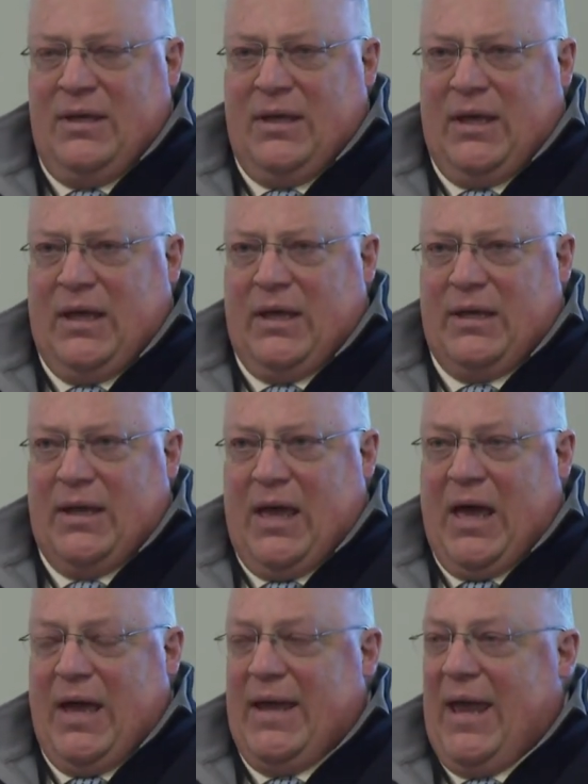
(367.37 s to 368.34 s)
And
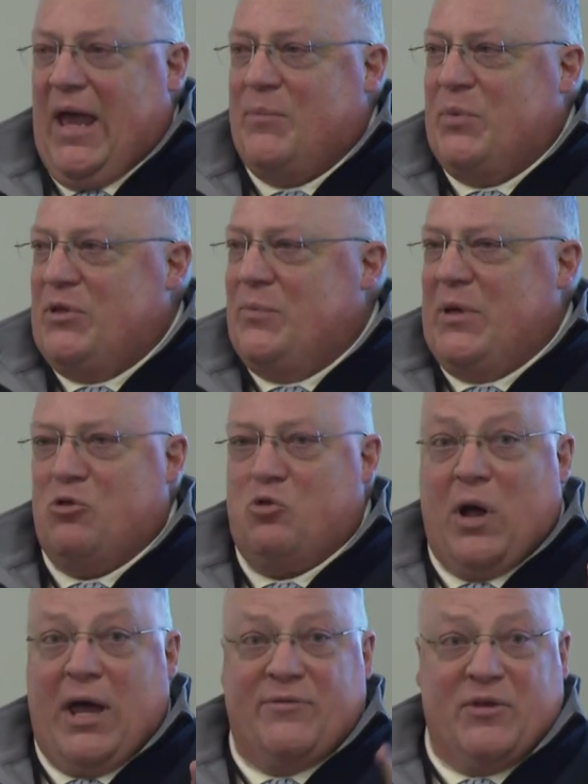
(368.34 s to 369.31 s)
I happened to be
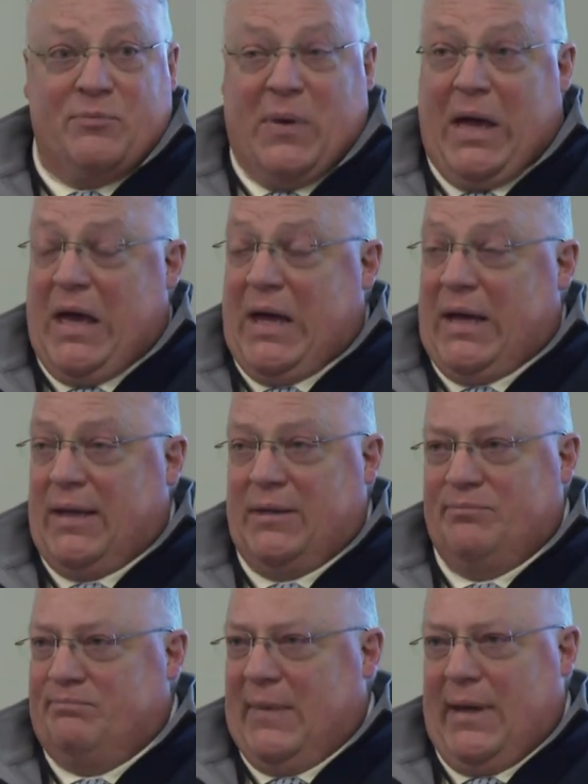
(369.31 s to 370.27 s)
driving by,
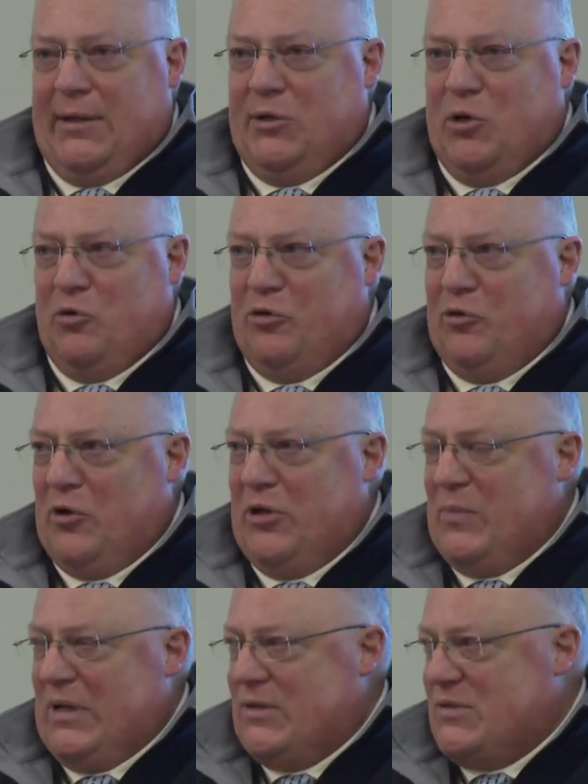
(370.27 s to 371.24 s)
I don't know, 30
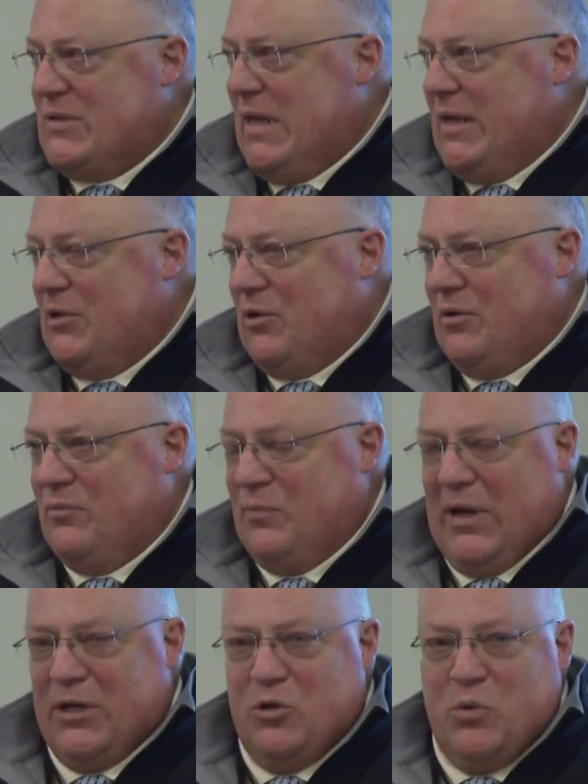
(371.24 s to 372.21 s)
minutes later
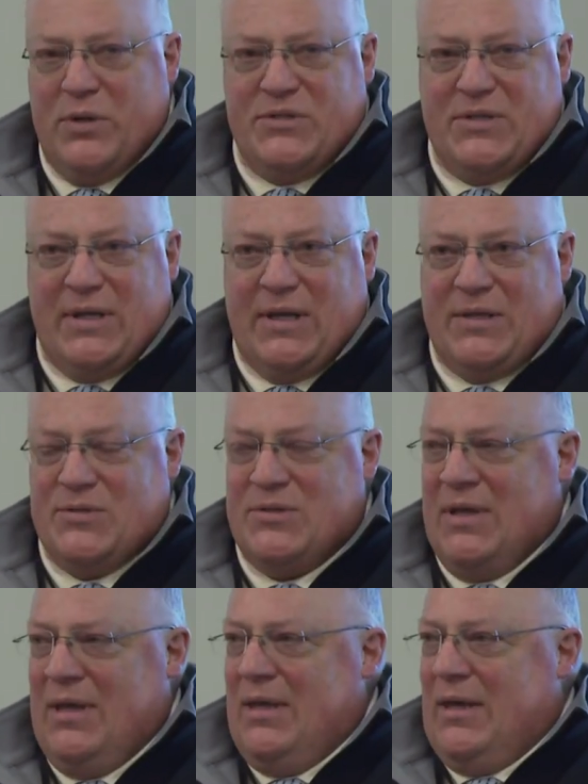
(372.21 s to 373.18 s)
by coincidence,
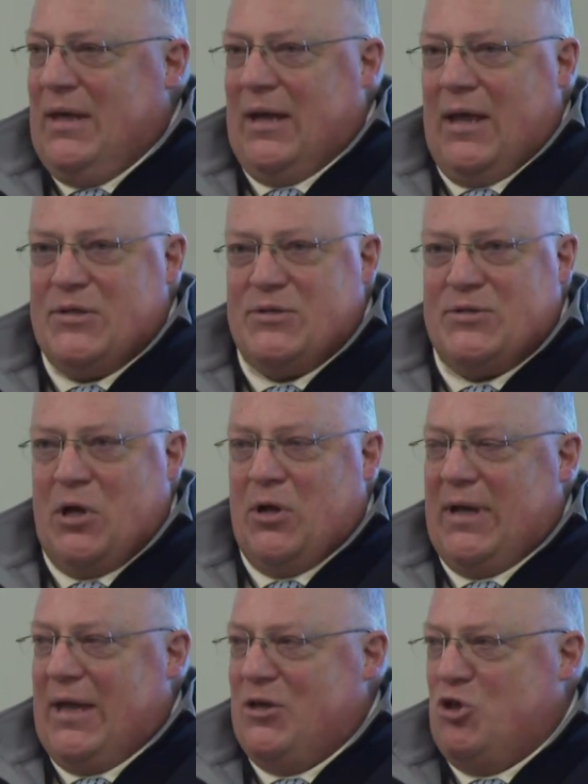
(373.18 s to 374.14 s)
and I saw
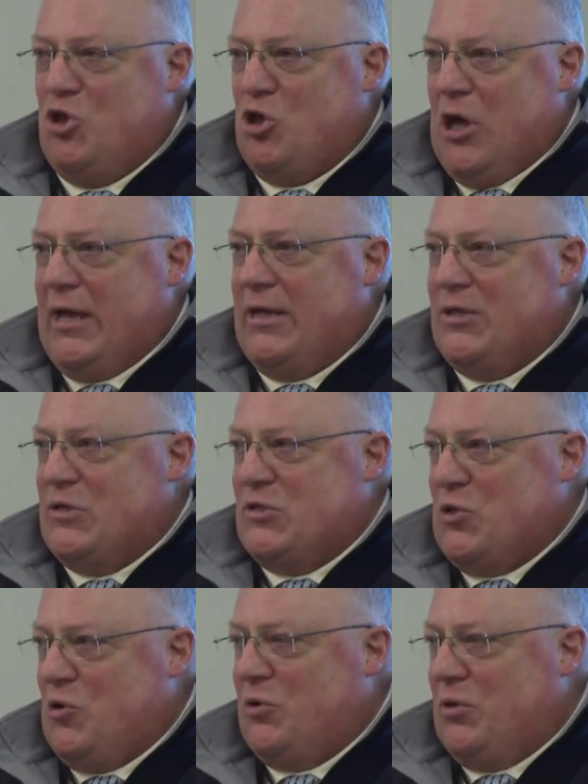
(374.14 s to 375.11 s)
a giant
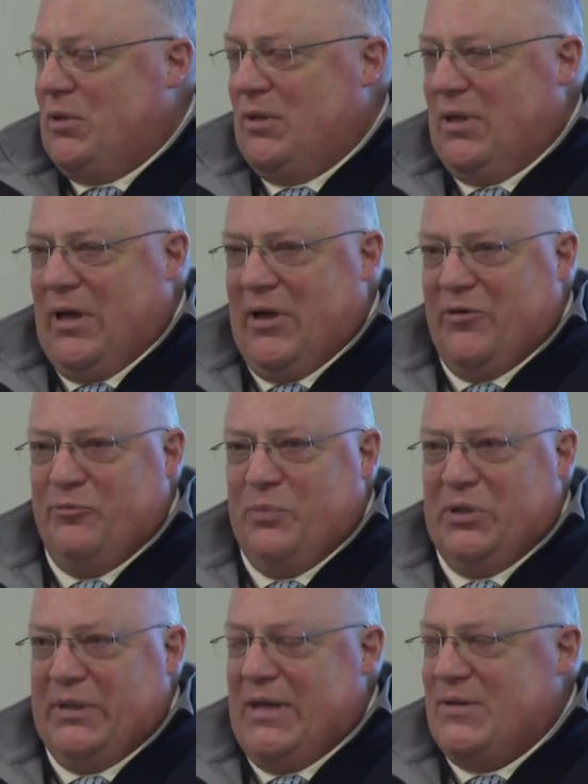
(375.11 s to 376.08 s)
circle of
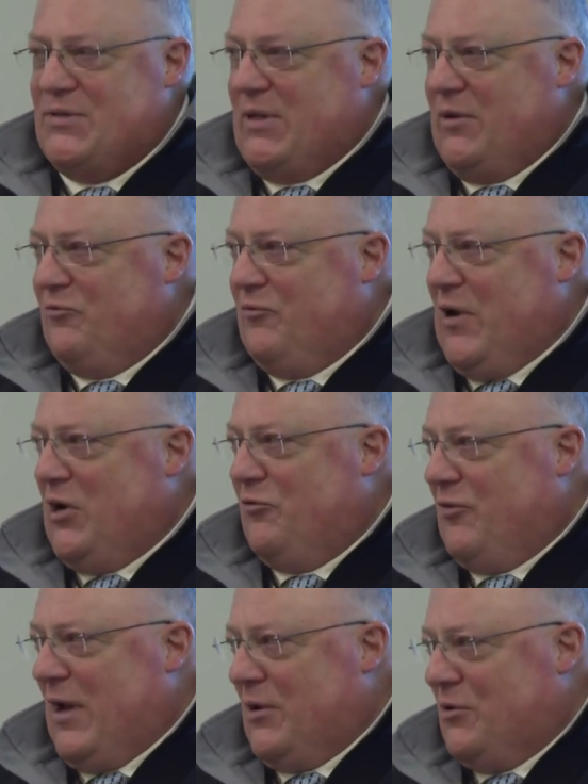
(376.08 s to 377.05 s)
police and
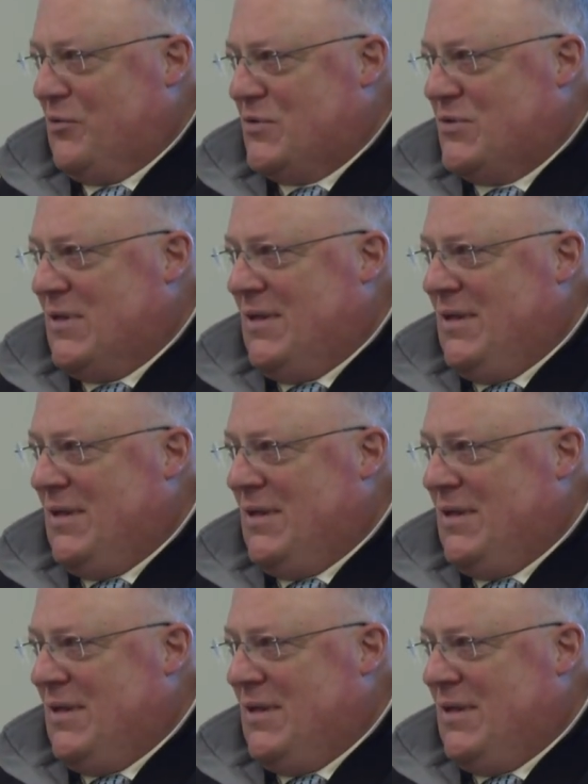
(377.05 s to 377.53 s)
firefighters